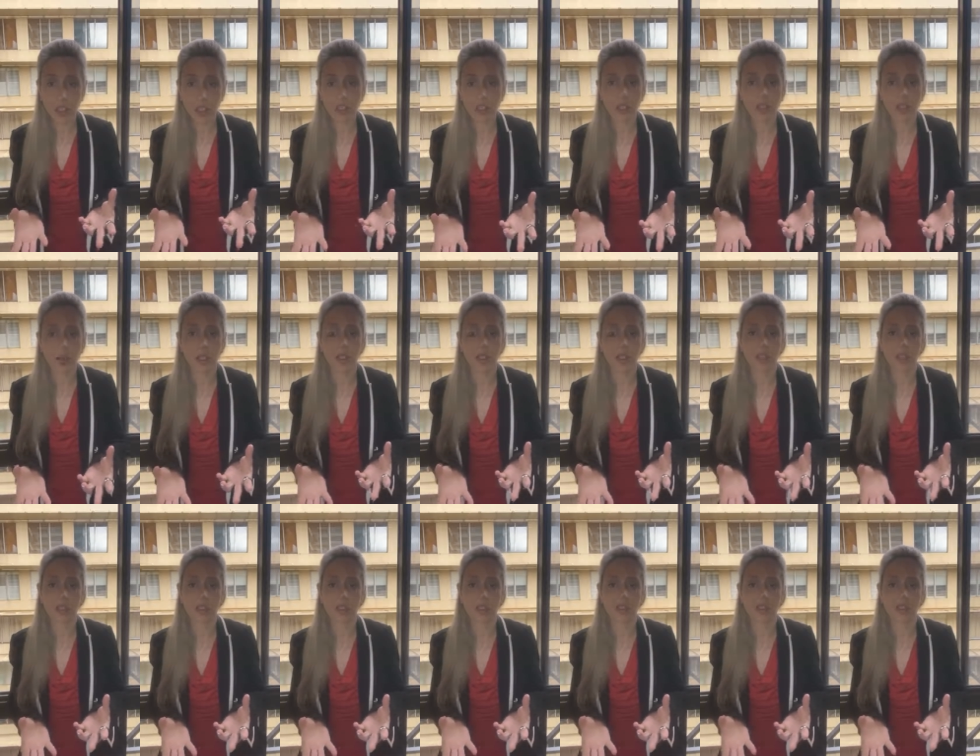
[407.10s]

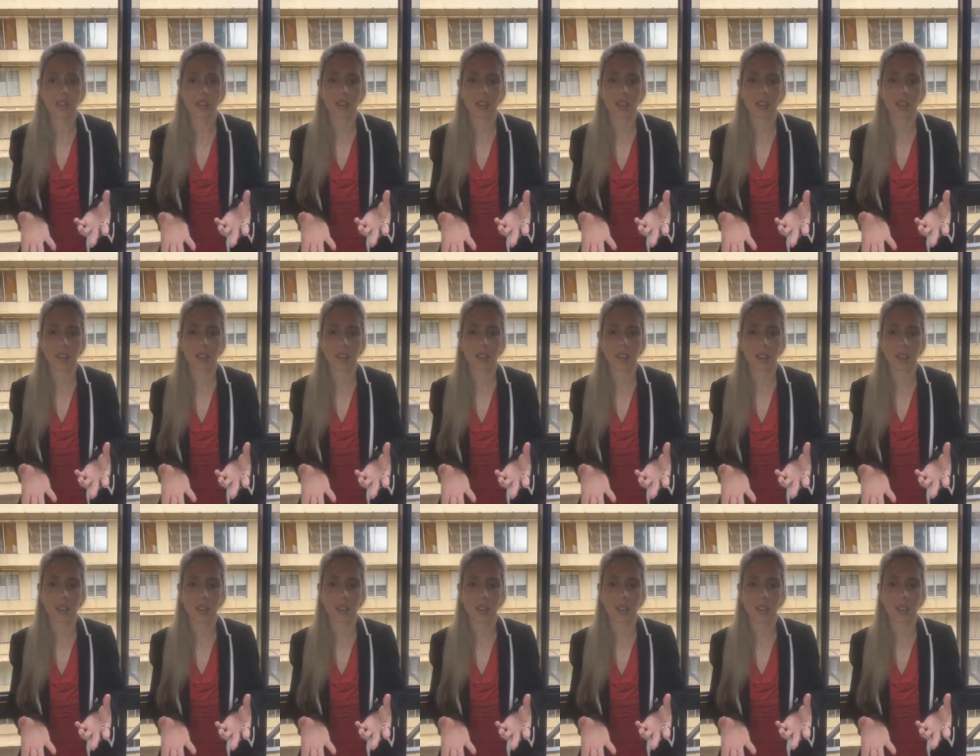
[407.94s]
judgment
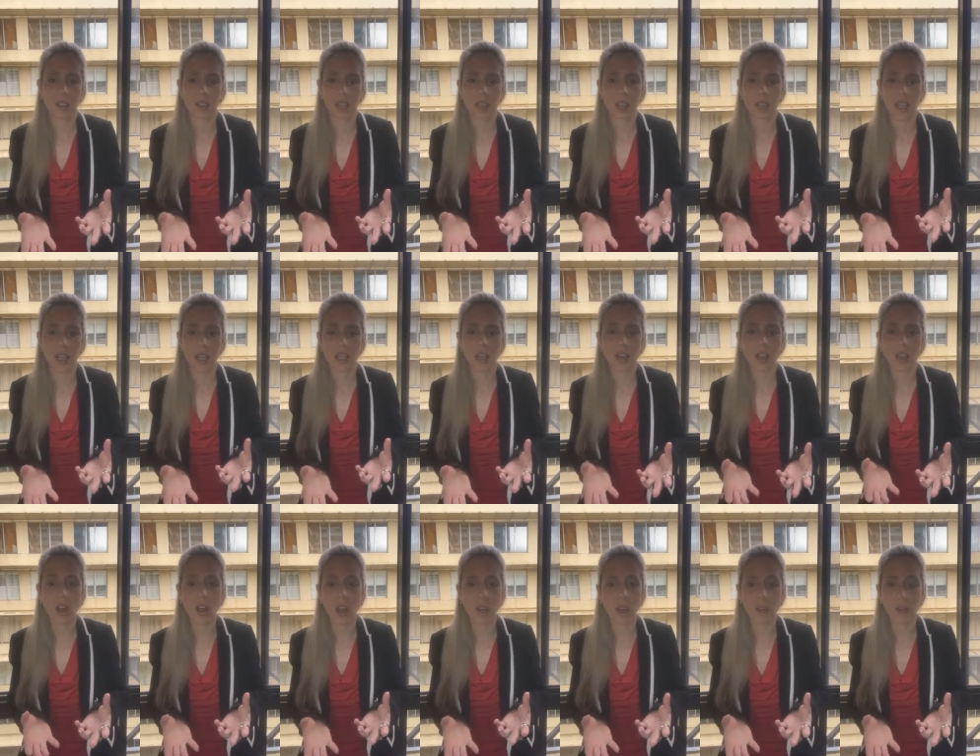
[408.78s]
in
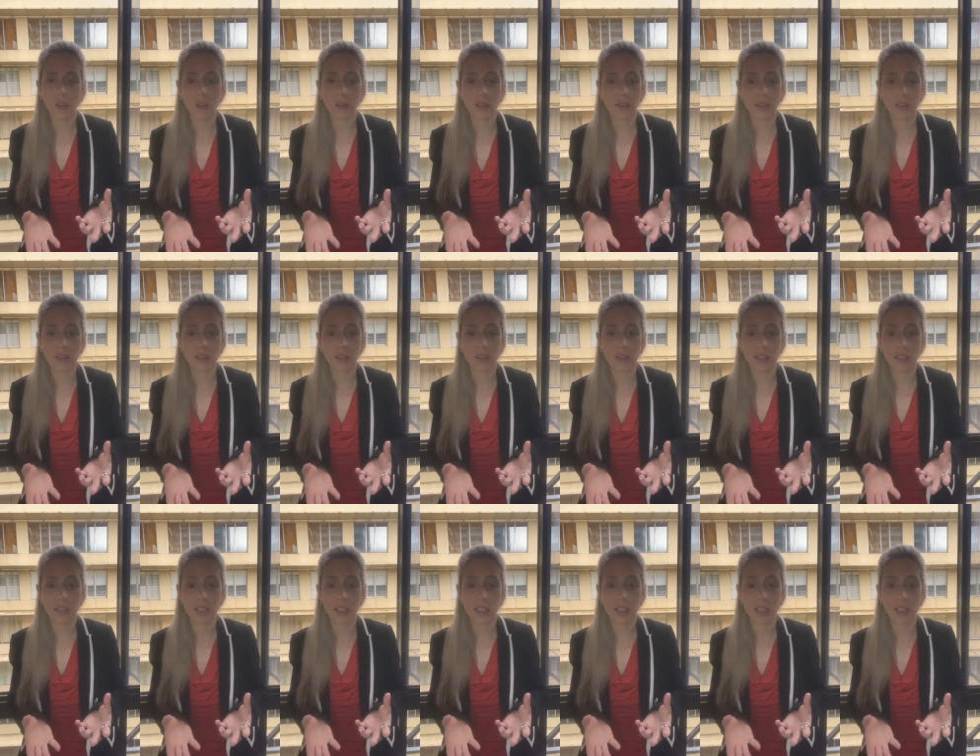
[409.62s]
life,
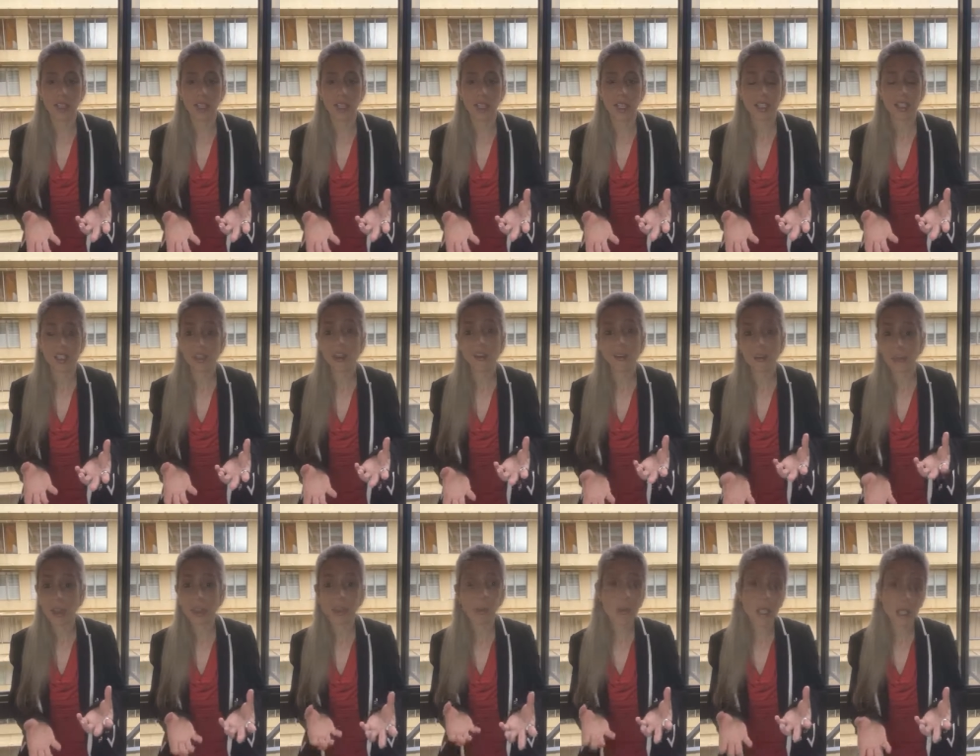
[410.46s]
it's not
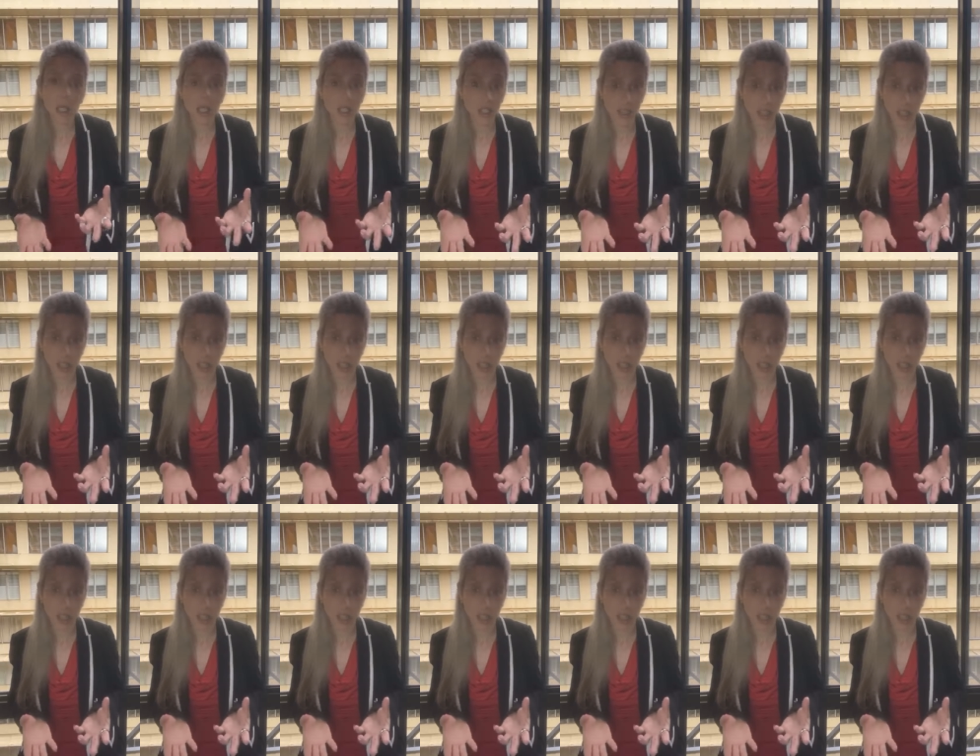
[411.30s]
fun being